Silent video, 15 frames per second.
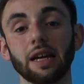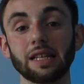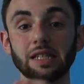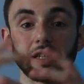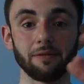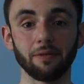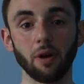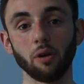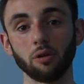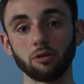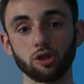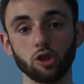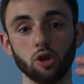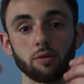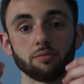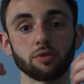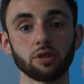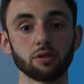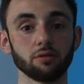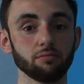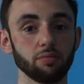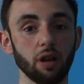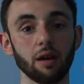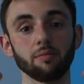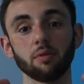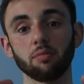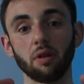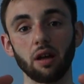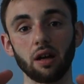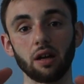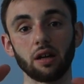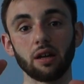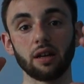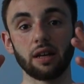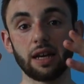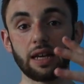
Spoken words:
is it photoshopped? Blah, blah, blah.